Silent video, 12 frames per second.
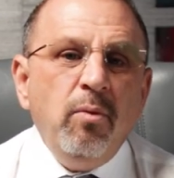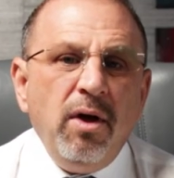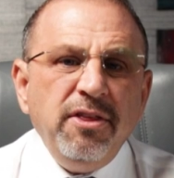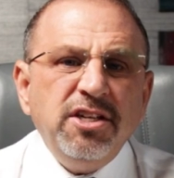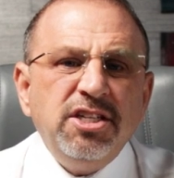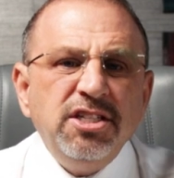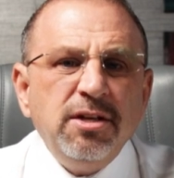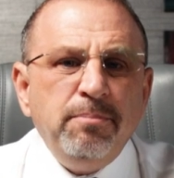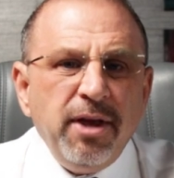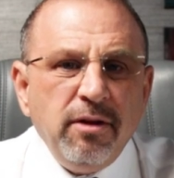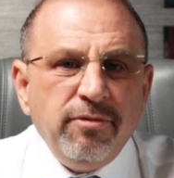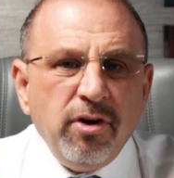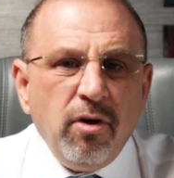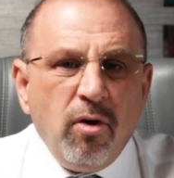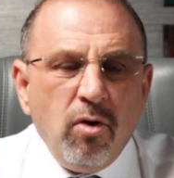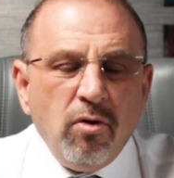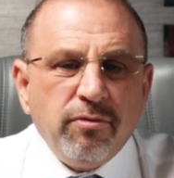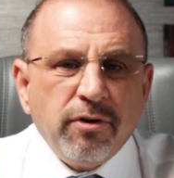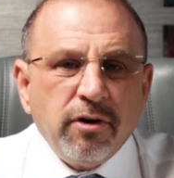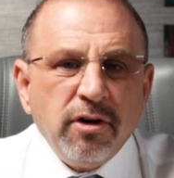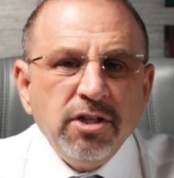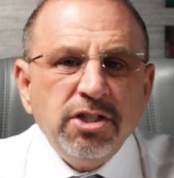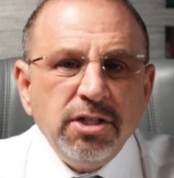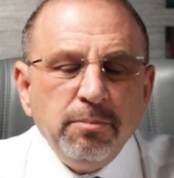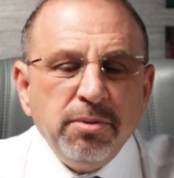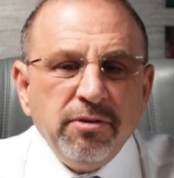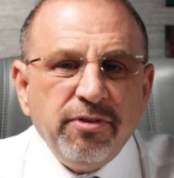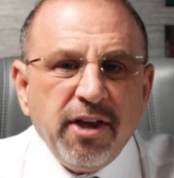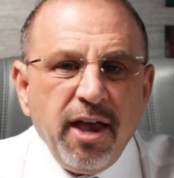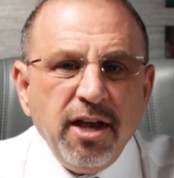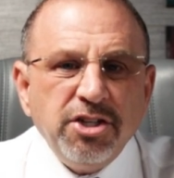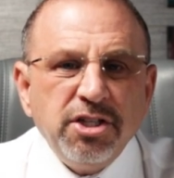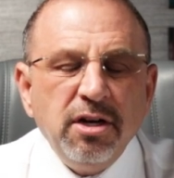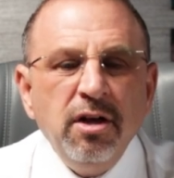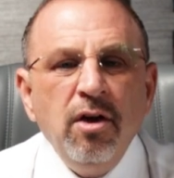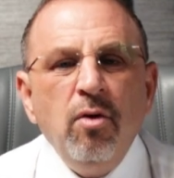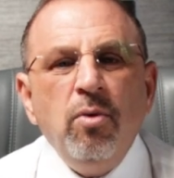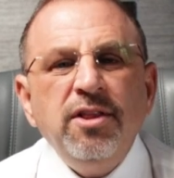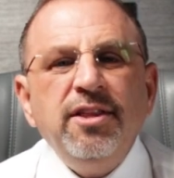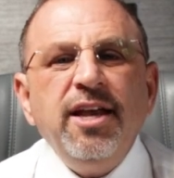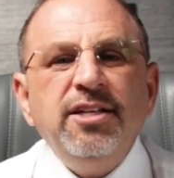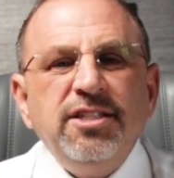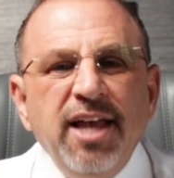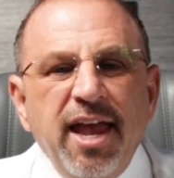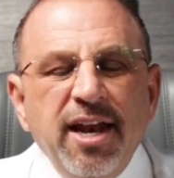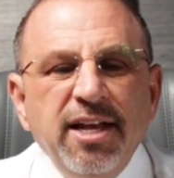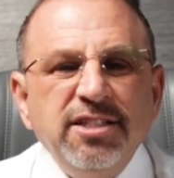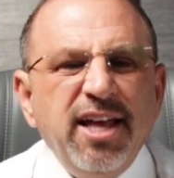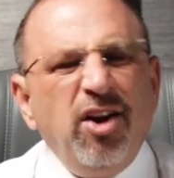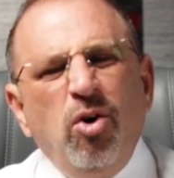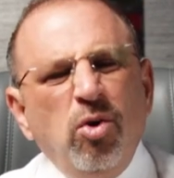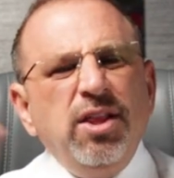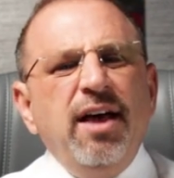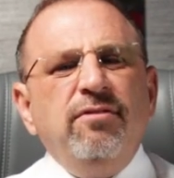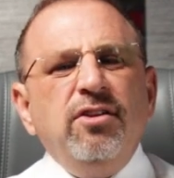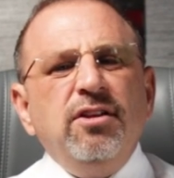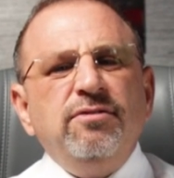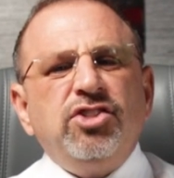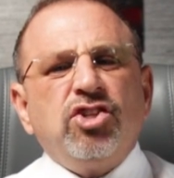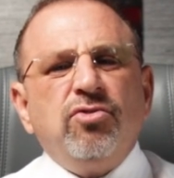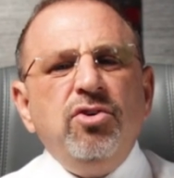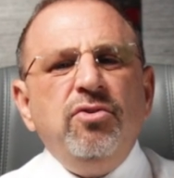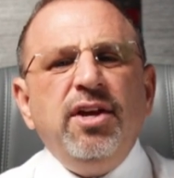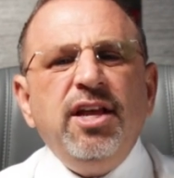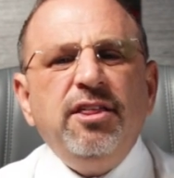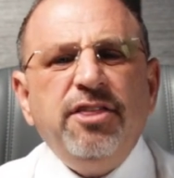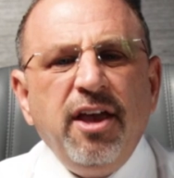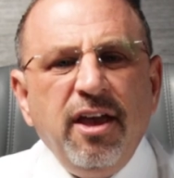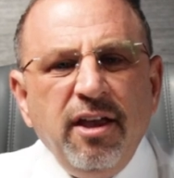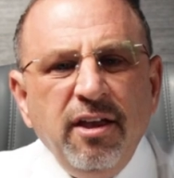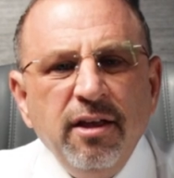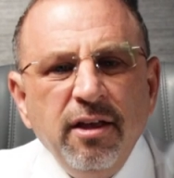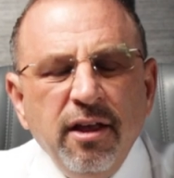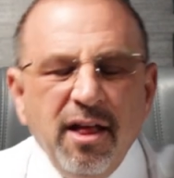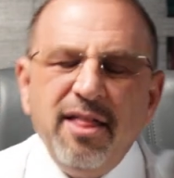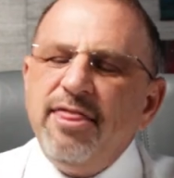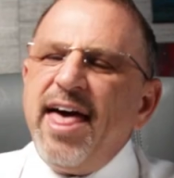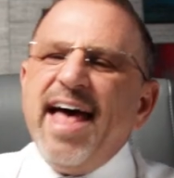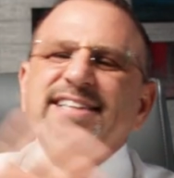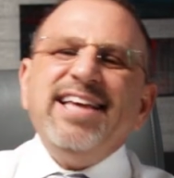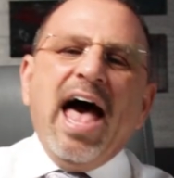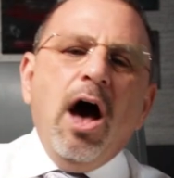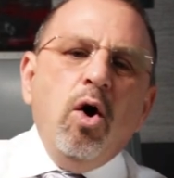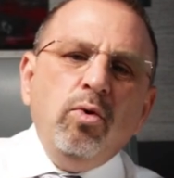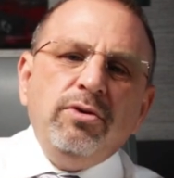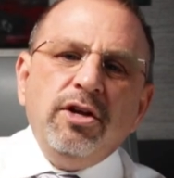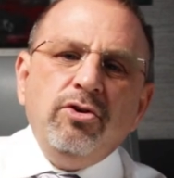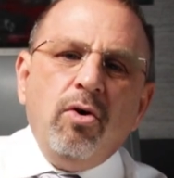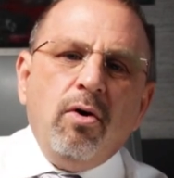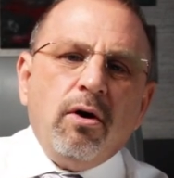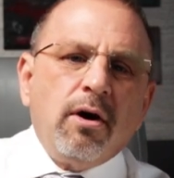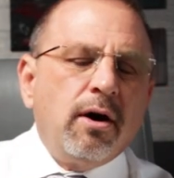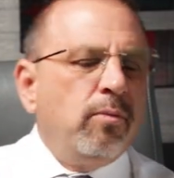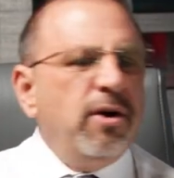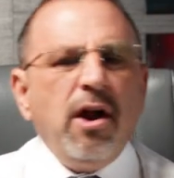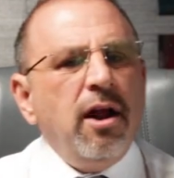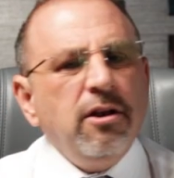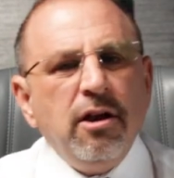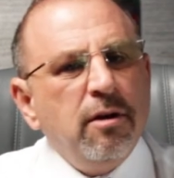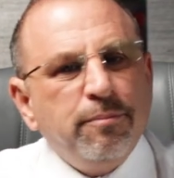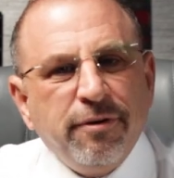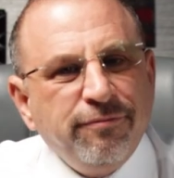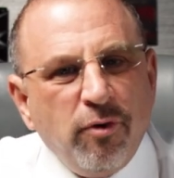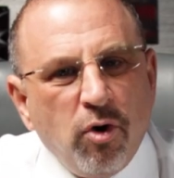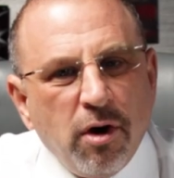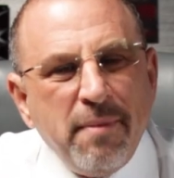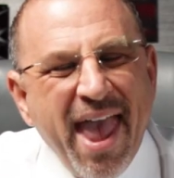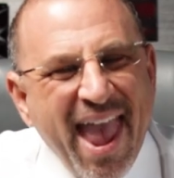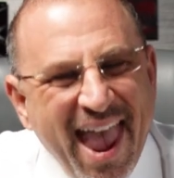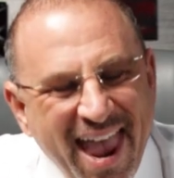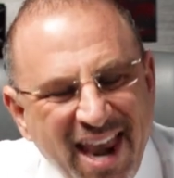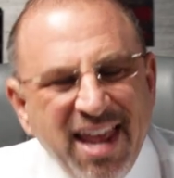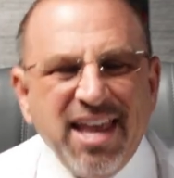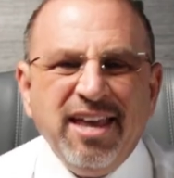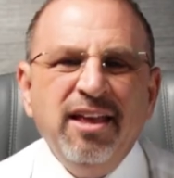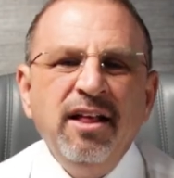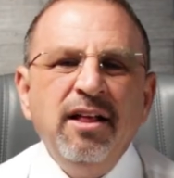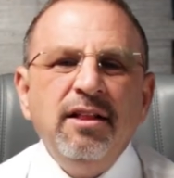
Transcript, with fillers: And while this is a bit of an oversimplification, what they said is that whole level of scrutiny thing, that's out the door. We're not going to perform any